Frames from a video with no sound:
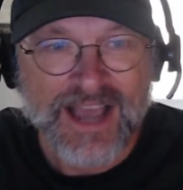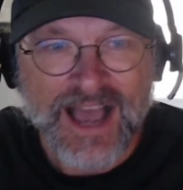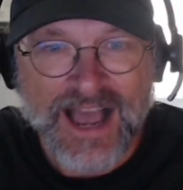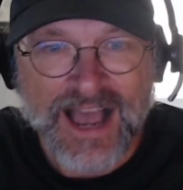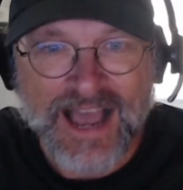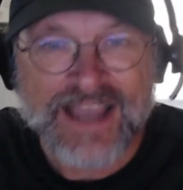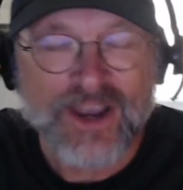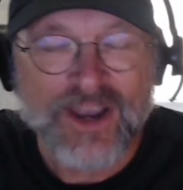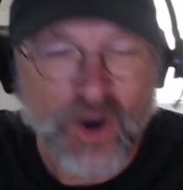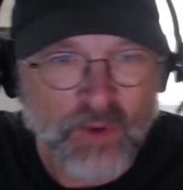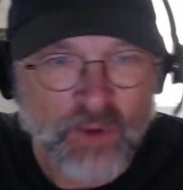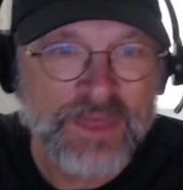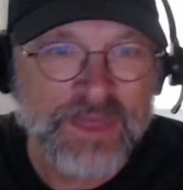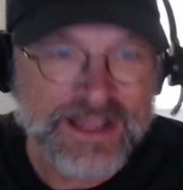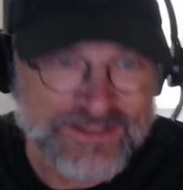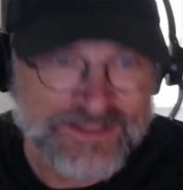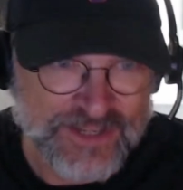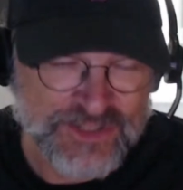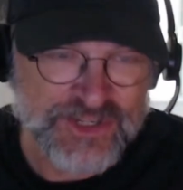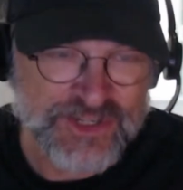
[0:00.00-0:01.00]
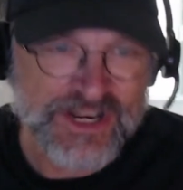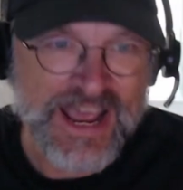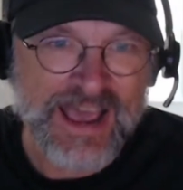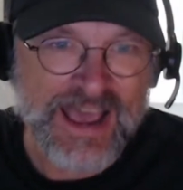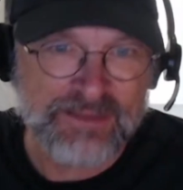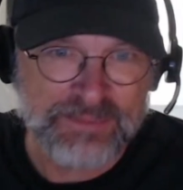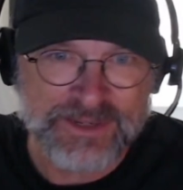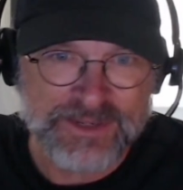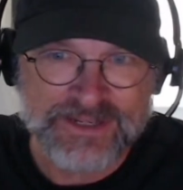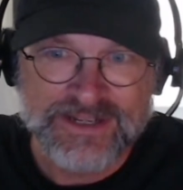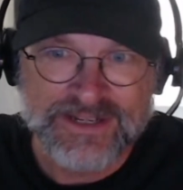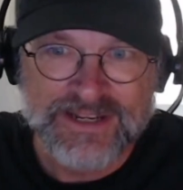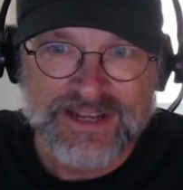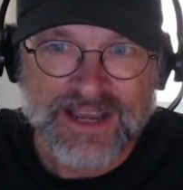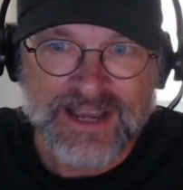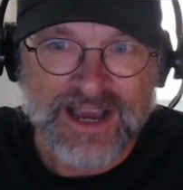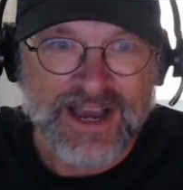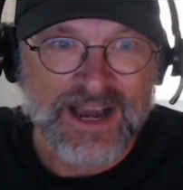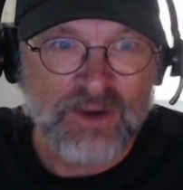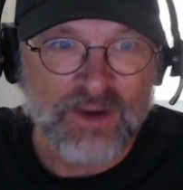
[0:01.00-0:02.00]
I hope that doesn't happen,
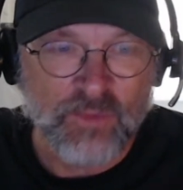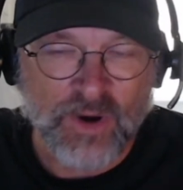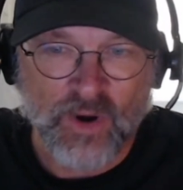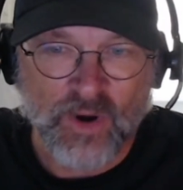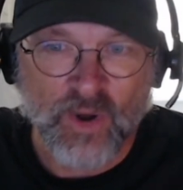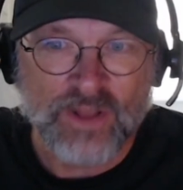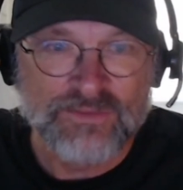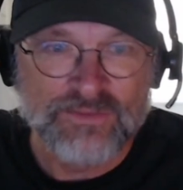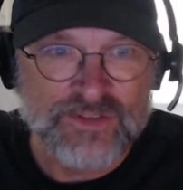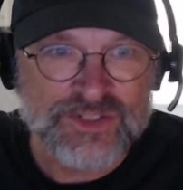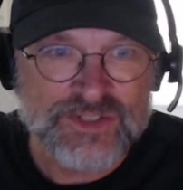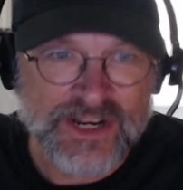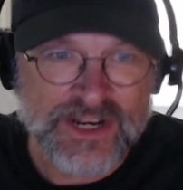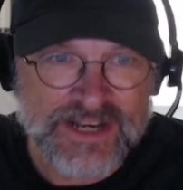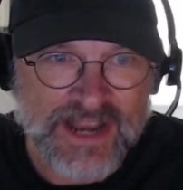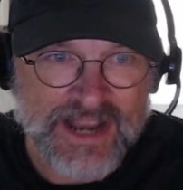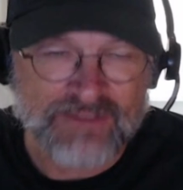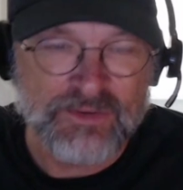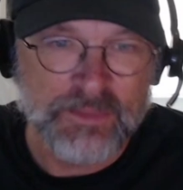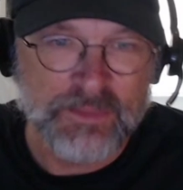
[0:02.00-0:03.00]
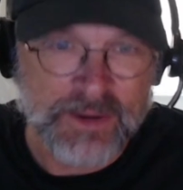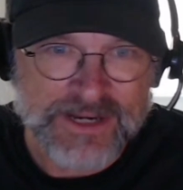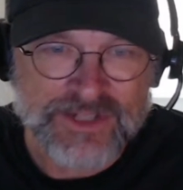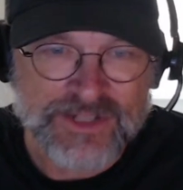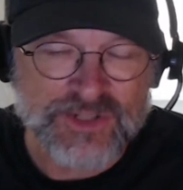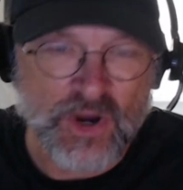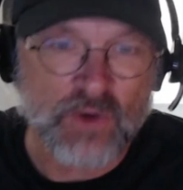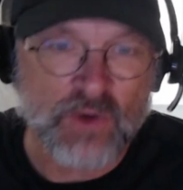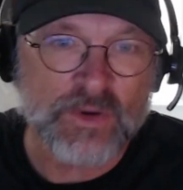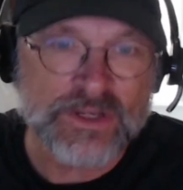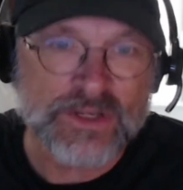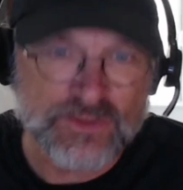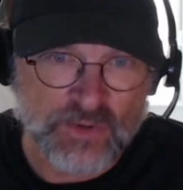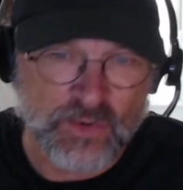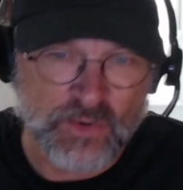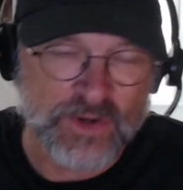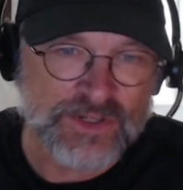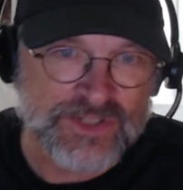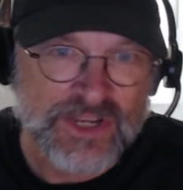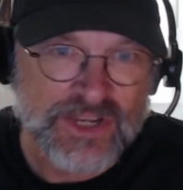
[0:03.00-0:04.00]
where all of a sudden everybody's going
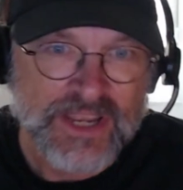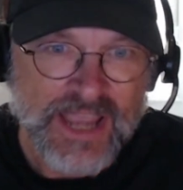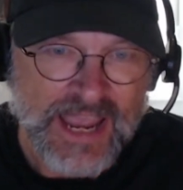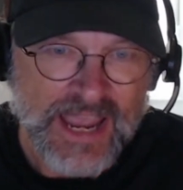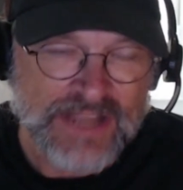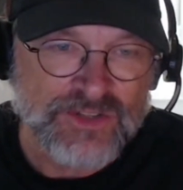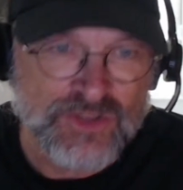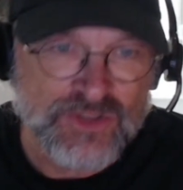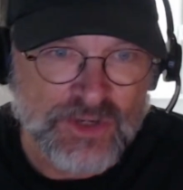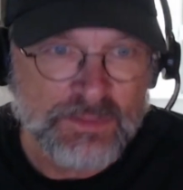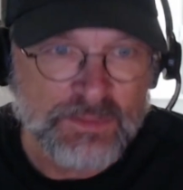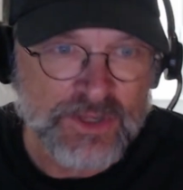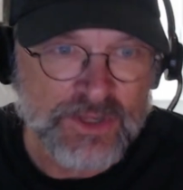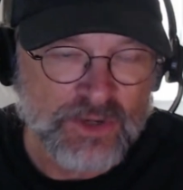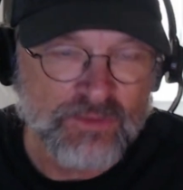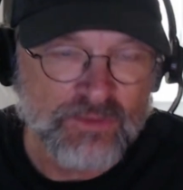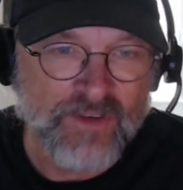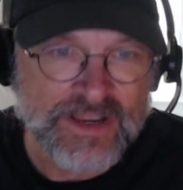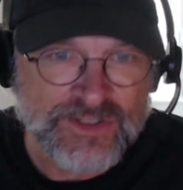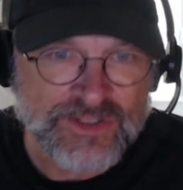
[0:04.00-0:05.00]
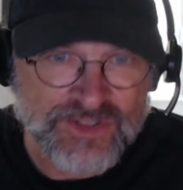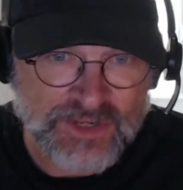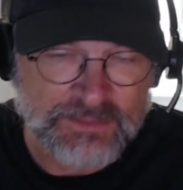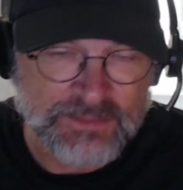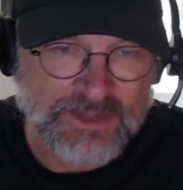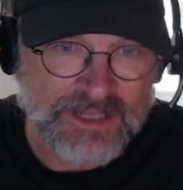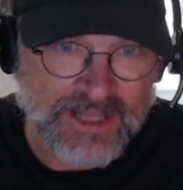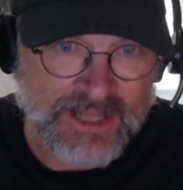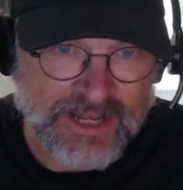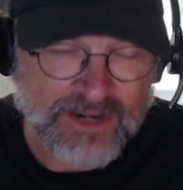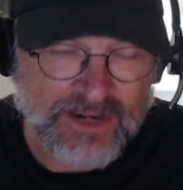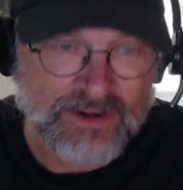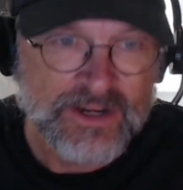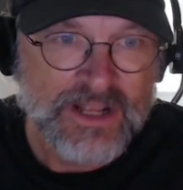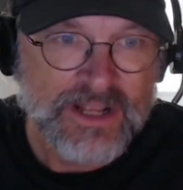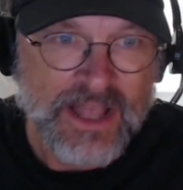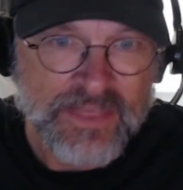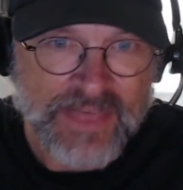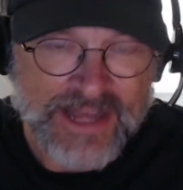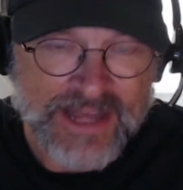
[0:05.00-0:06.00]
towards a GPU-based simulator
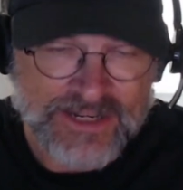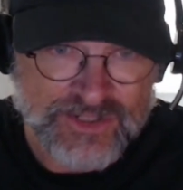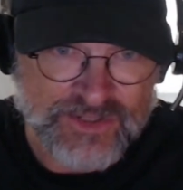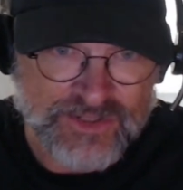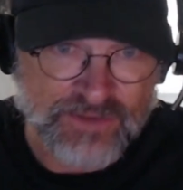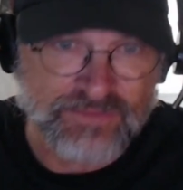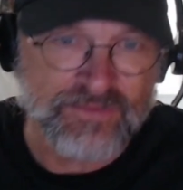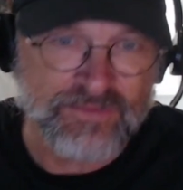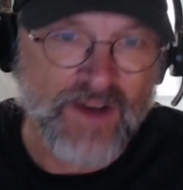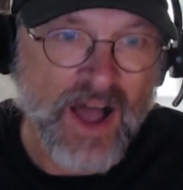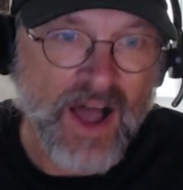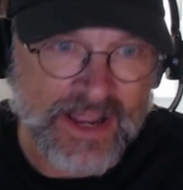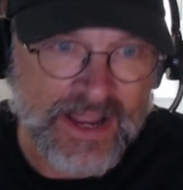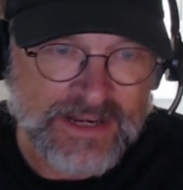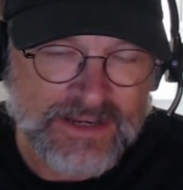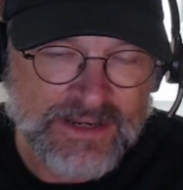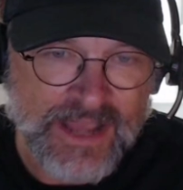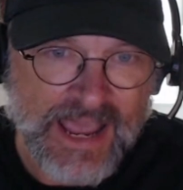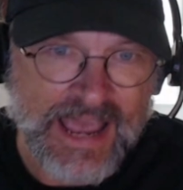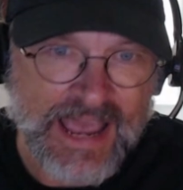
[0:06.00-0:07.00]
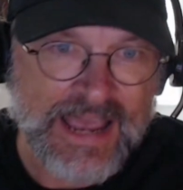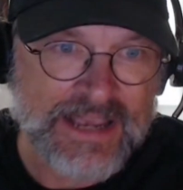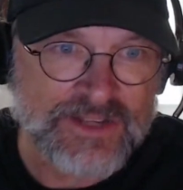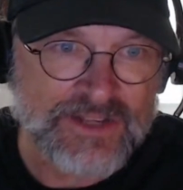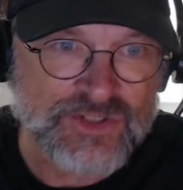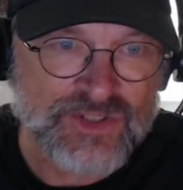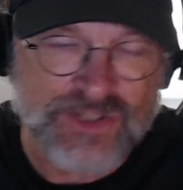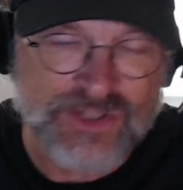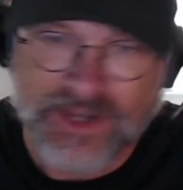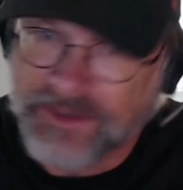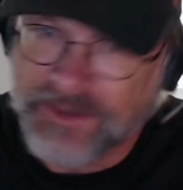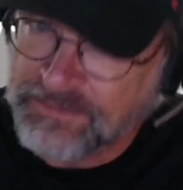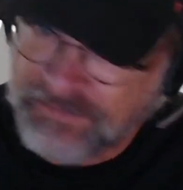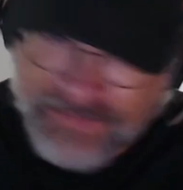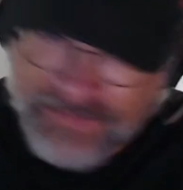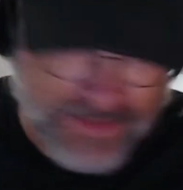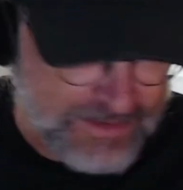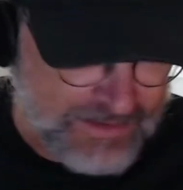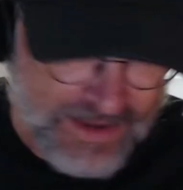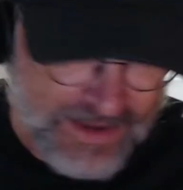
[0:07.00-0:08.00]
that is defined as,
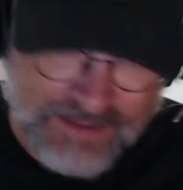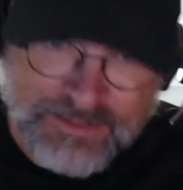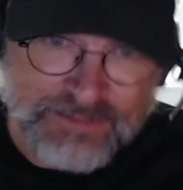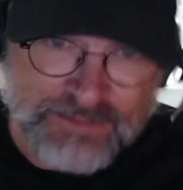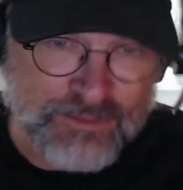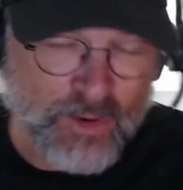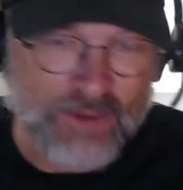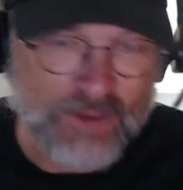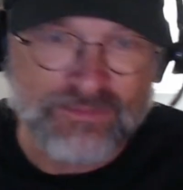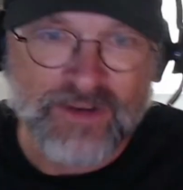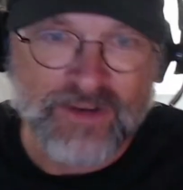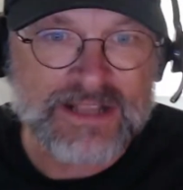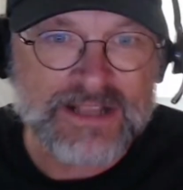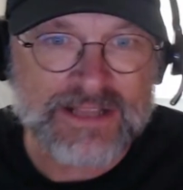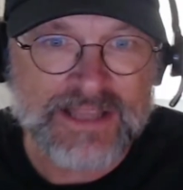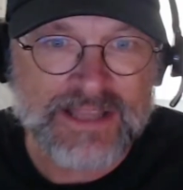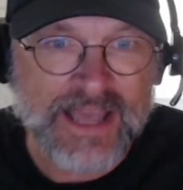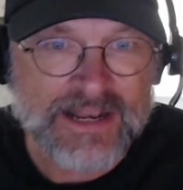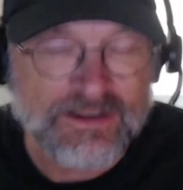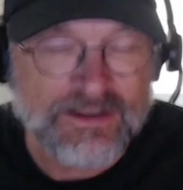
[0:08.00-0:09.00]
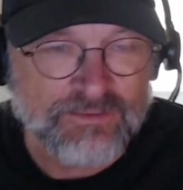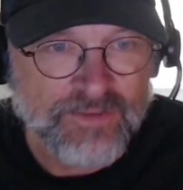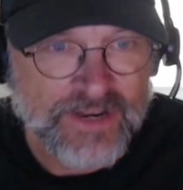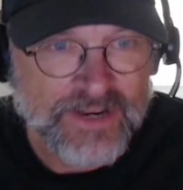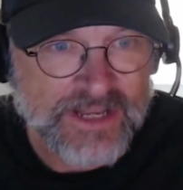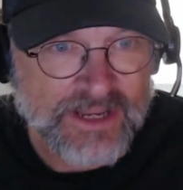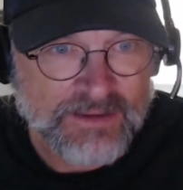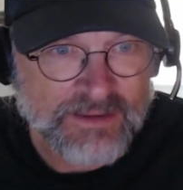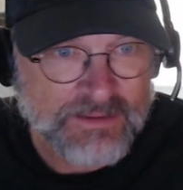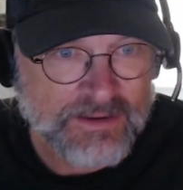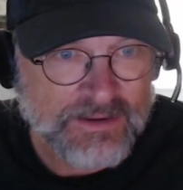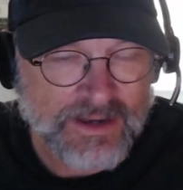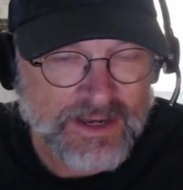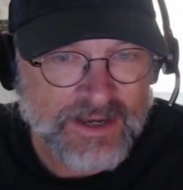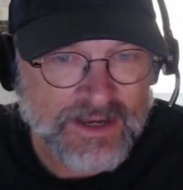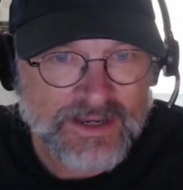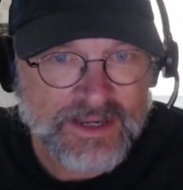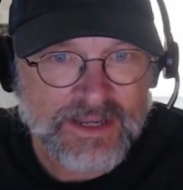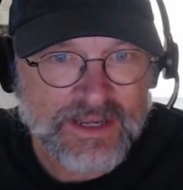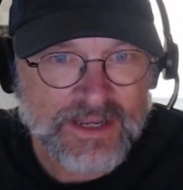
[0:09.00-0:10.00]
I mean, quite frankly, an
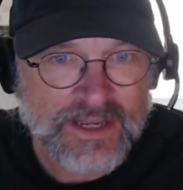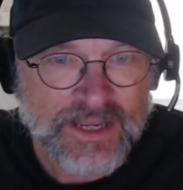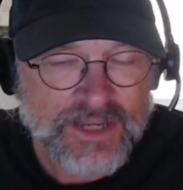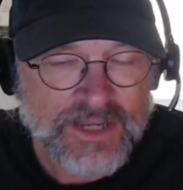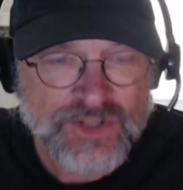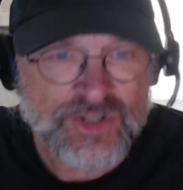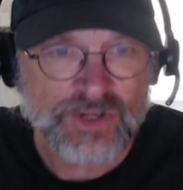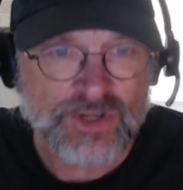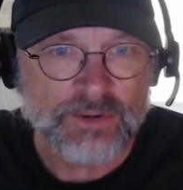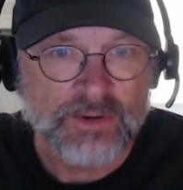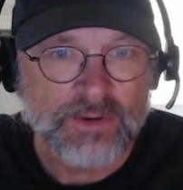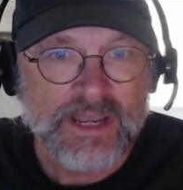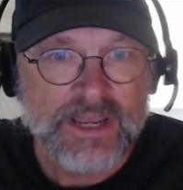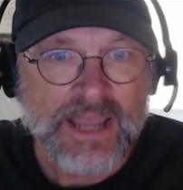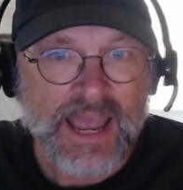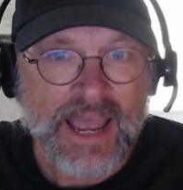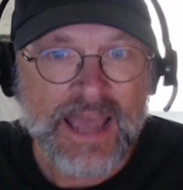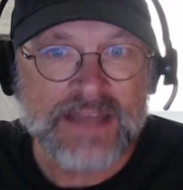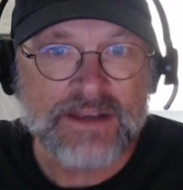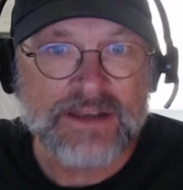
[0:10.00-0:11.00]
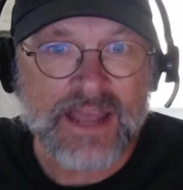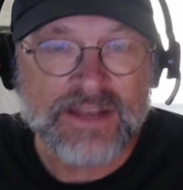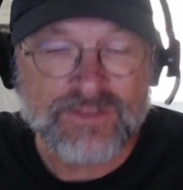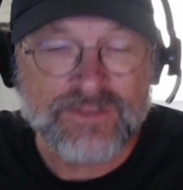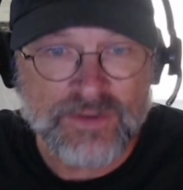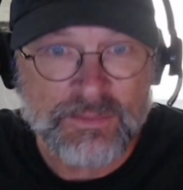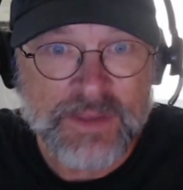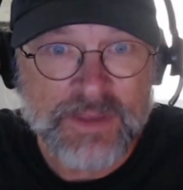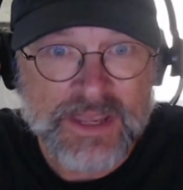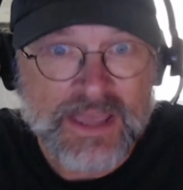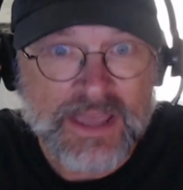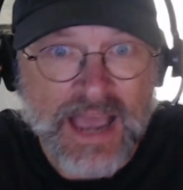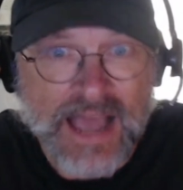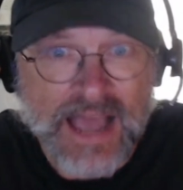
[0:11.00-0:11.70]
NVIDIA issue. And to me,